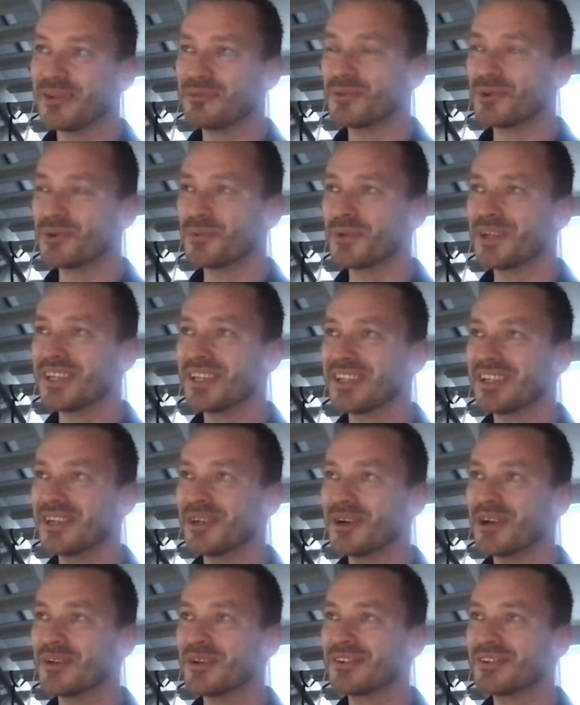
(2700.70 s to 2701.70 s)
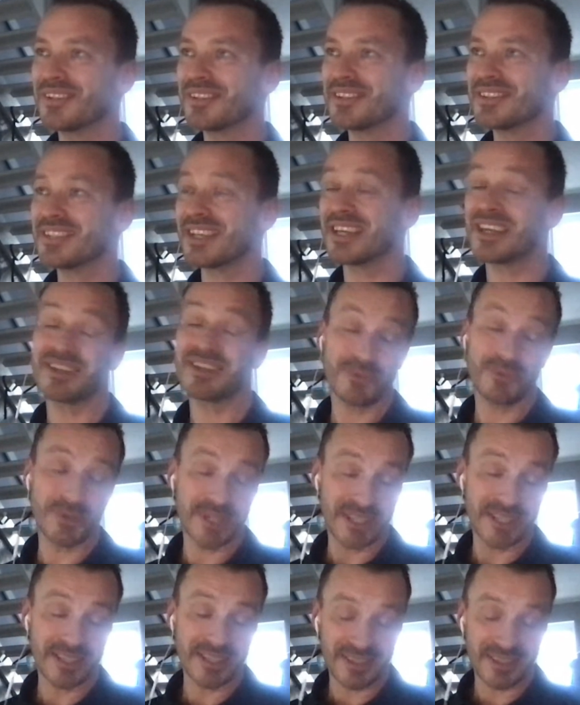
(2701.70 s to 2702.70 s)
then when we go out and say
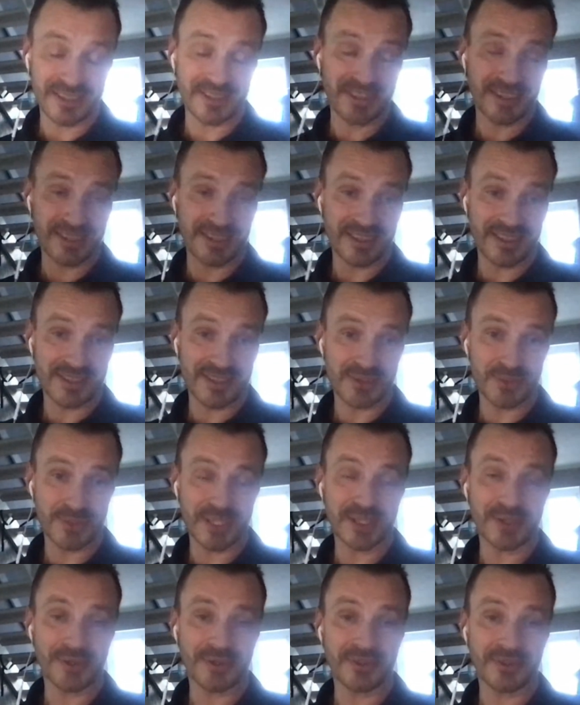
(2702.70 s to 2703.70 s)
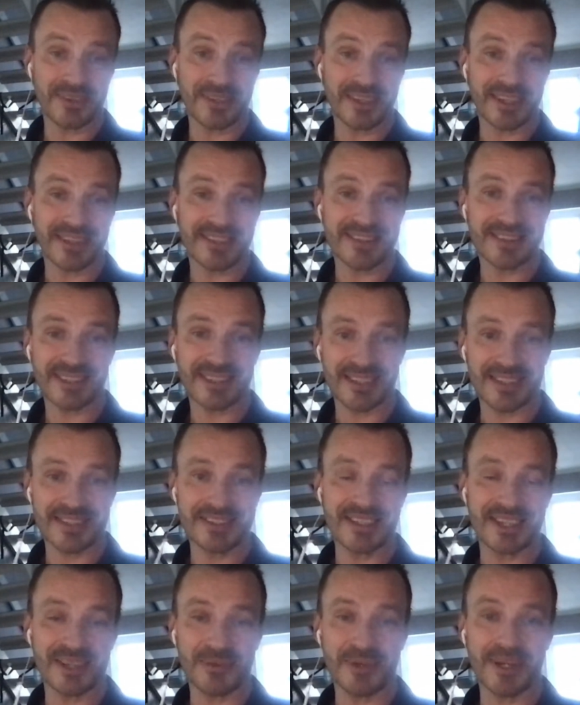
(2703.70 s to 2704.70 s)
we, and in this we context, I
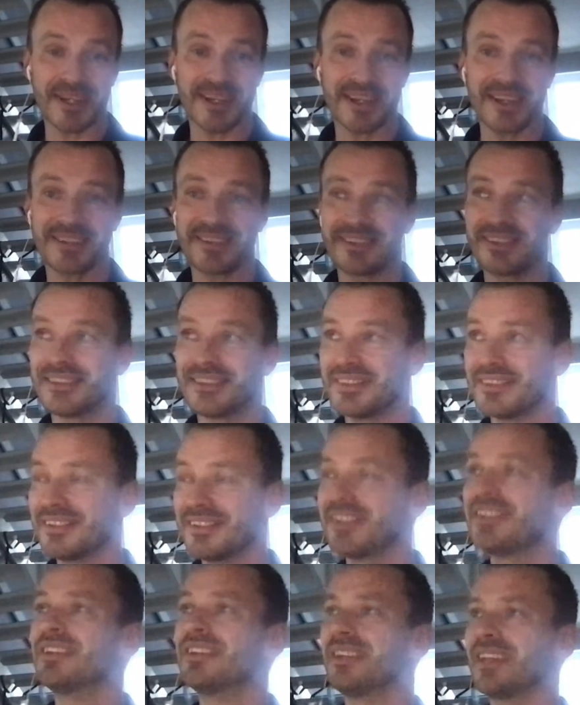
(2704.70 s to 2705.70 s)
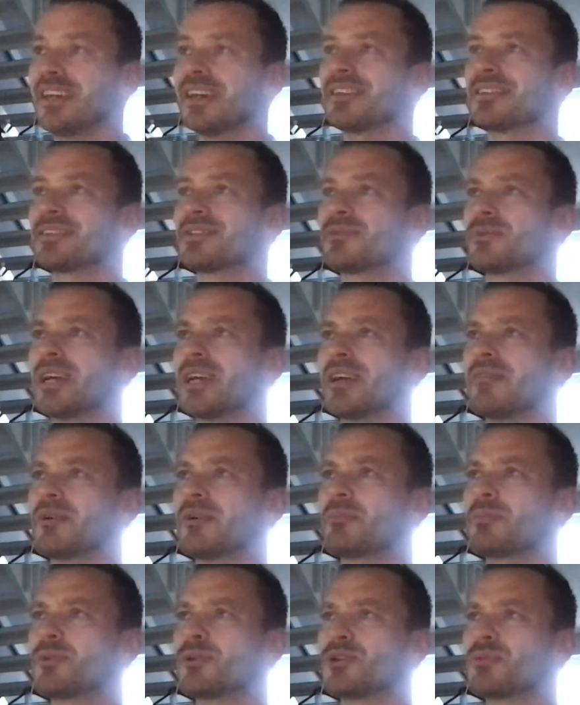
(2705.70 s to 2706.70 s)
say Red Hat, yes, we have
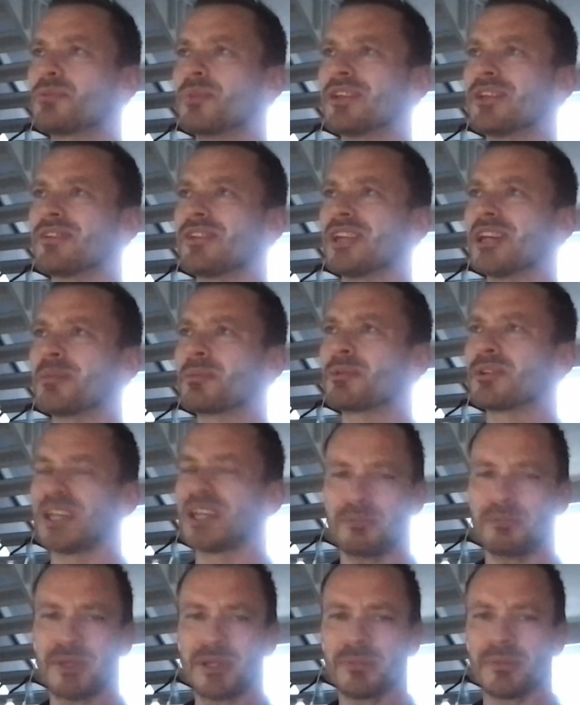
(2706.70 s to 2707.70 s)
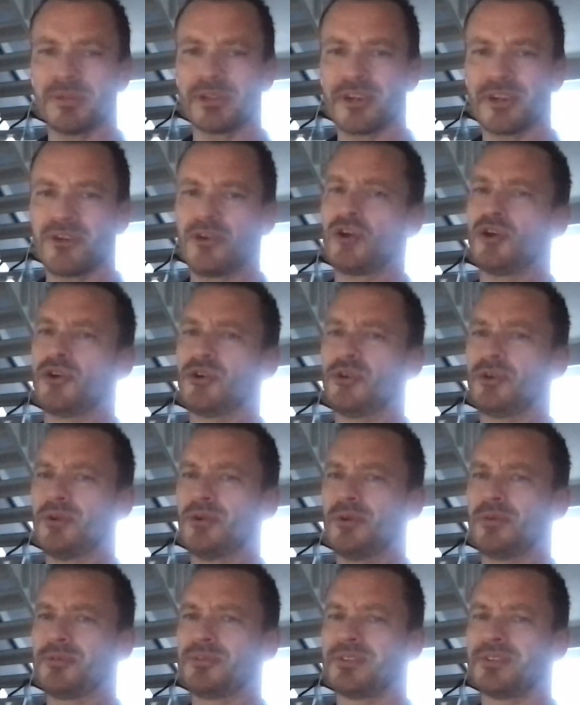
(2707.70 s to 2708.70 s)
a push button upgrade. People go, no, you
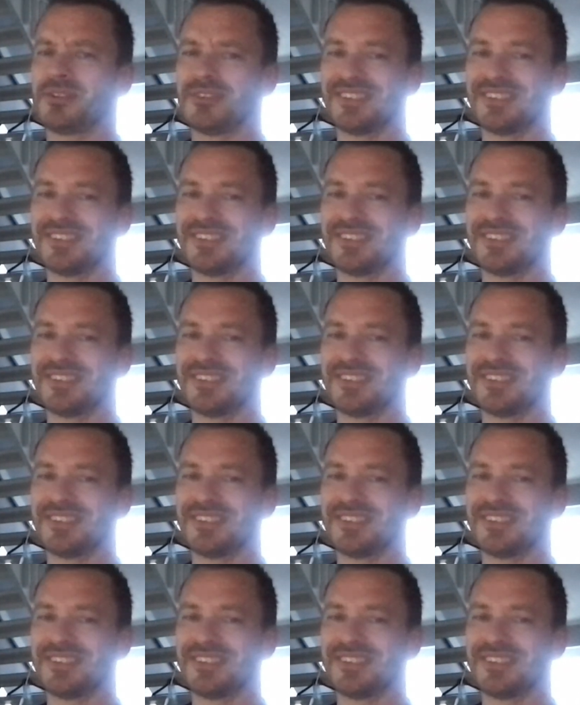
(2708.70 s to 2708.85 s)
don't.